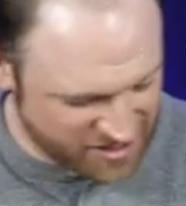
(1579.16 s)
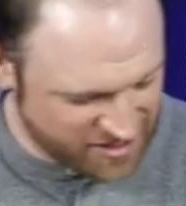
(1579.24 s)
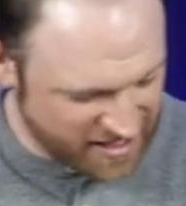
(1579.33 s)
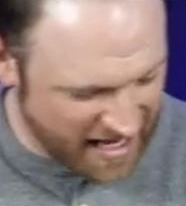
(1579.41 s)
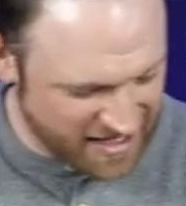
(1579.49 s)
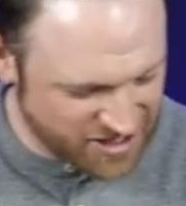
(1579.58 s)

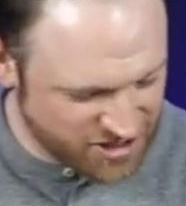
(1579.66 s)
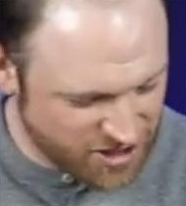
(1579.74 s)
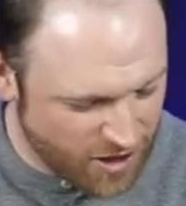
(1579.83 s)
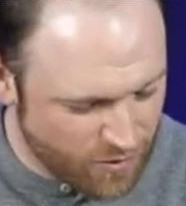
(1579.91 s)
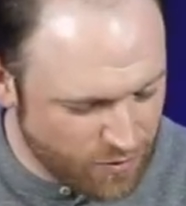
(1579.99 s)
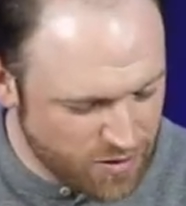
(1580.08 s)
just
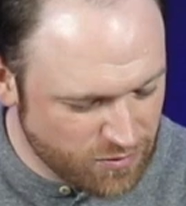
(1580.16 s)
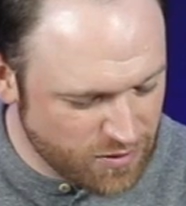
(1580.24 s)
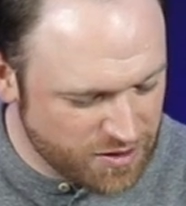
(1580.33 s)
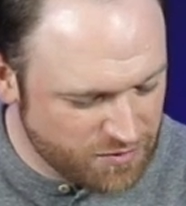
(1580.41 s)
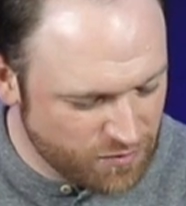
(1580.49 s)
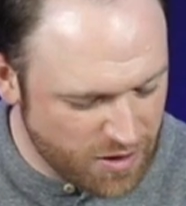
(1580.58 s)
thought
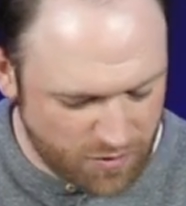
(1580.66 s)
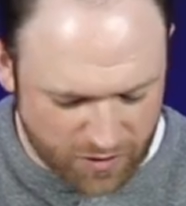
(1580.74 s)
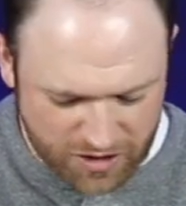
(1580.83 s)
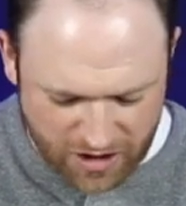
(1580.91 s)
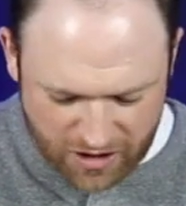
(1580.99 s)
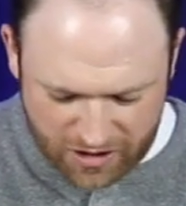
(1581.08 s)
we
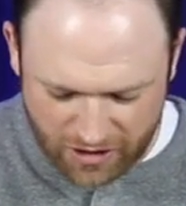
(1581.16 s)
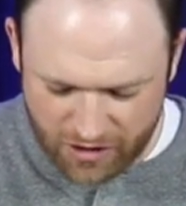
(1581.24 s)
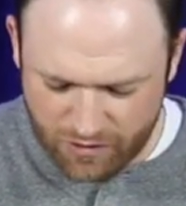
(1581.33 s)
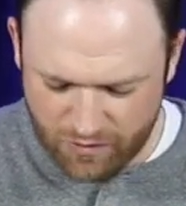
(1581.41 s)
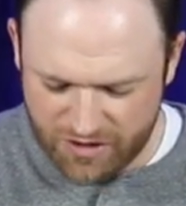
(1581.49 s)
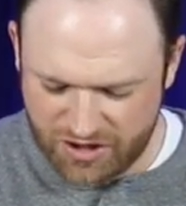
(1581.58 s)
would
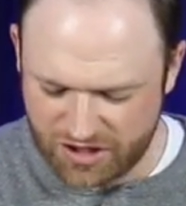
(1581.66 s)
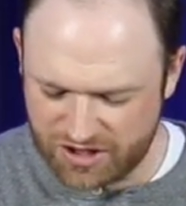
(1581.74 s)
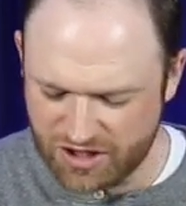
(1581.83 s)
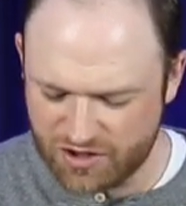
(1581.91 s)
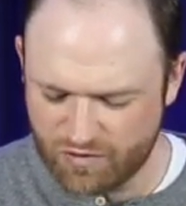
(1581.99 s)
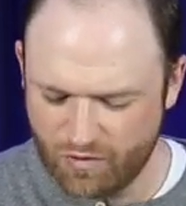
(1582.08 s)
conclude with
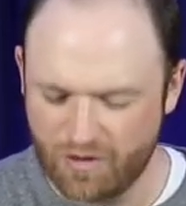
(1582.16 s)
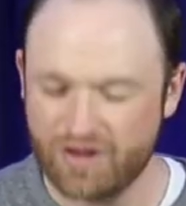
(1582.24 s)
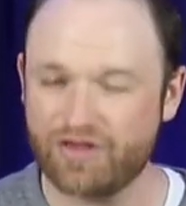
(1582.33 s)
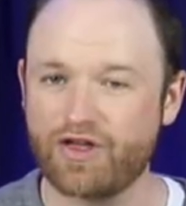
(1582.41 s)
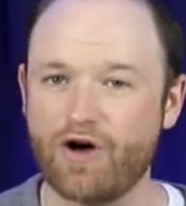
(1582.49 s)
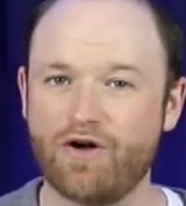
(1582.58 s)
just this
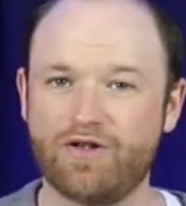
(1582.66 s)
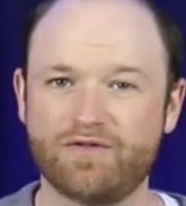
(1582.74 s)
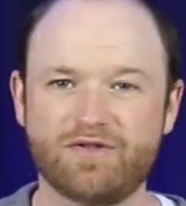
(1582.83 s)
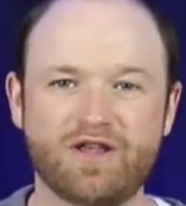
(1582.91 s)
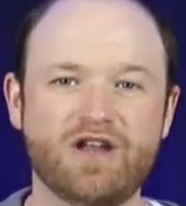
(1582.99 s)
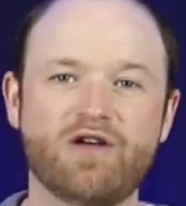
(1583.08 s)
one thought.
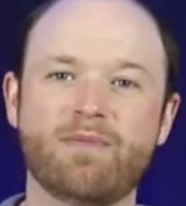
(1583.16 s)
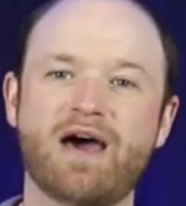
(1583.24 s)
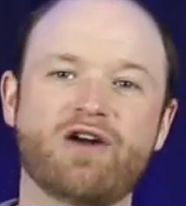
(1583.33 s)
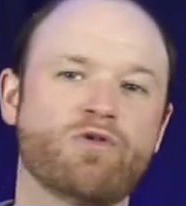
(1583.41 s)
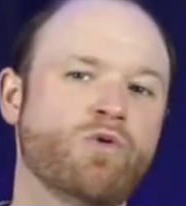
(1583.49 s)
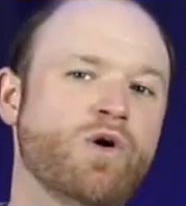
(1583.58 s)
That no
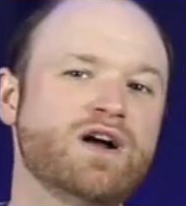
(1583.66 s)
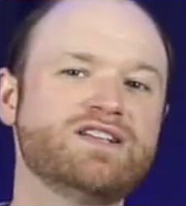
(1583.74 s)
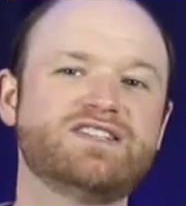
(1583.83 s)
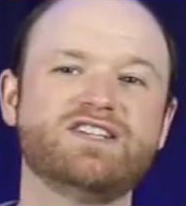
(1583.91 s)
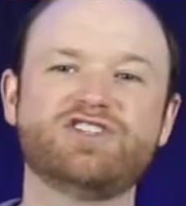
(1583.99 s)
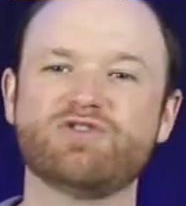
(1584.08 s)
matter what
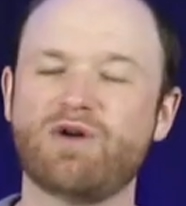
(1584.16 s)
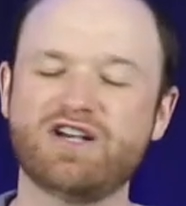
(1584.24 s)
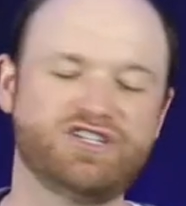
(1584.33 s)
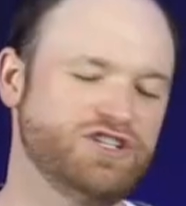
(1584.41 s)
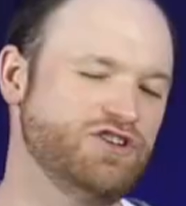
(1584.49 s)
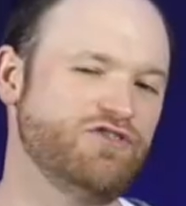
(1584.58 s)

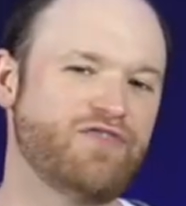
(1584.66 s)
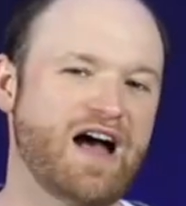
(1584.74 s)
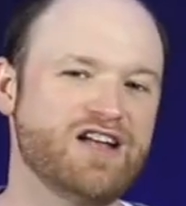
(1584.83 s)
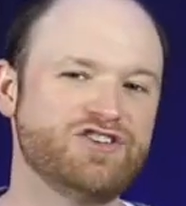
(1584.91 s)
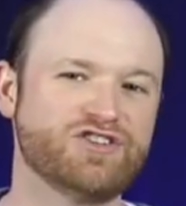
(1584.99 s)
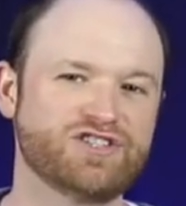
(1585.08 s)
situation you
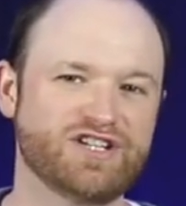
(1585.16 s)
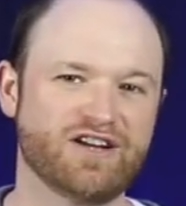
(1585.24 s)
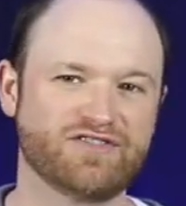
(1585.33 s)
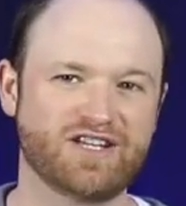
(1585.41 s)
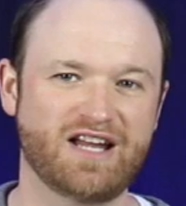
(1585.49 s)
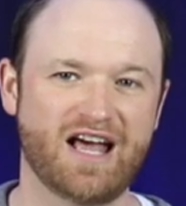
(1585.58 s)
find
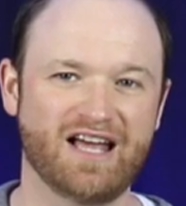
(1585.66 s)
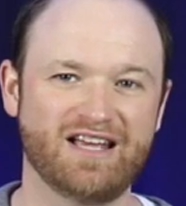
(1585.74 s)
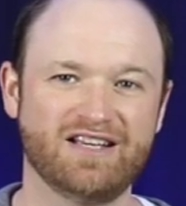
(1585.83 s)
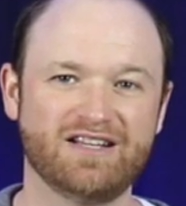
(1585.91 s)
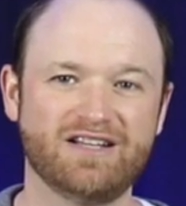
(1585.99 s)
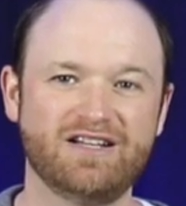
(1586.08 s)
yourself today,
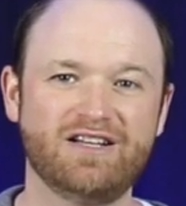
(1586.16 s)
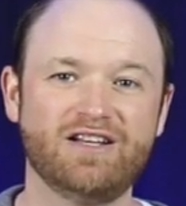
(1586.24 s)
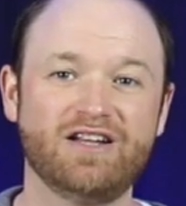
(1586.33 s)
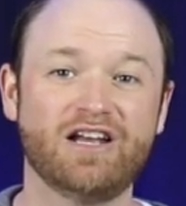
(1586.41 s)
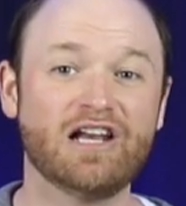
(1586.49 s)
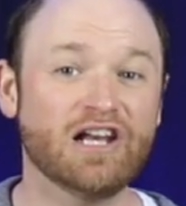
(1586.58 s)

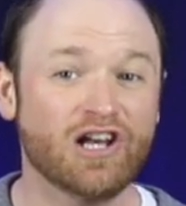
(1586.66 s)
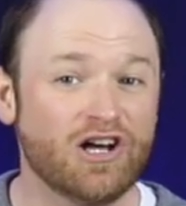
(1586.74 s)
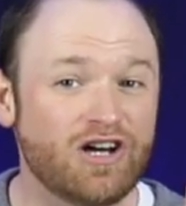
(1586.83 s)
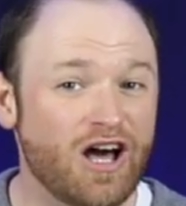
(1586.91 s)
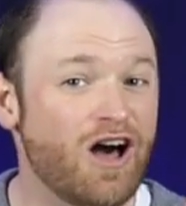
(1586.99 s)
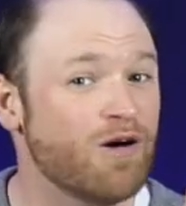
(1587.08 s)

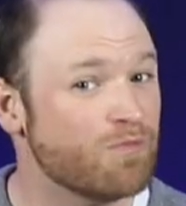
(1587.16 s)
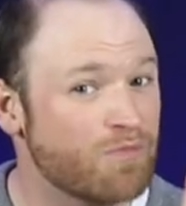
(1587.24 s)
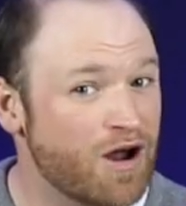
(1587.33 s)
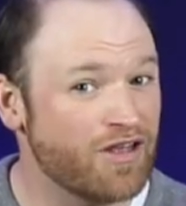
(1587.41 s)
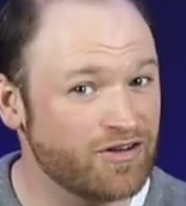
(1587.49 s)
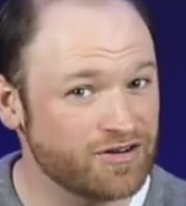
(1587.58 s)
look up,
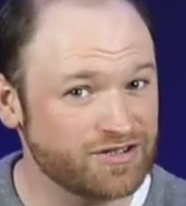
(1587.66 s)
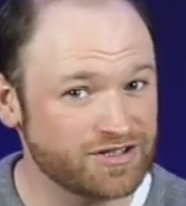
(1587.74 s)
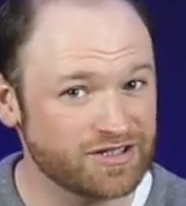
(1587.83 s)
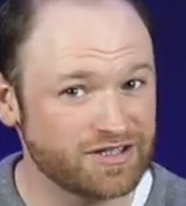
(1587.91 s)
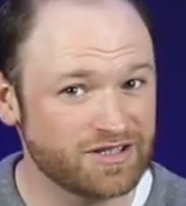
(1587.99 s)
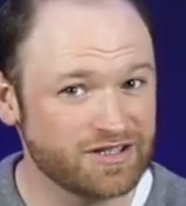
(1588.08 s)
brothers.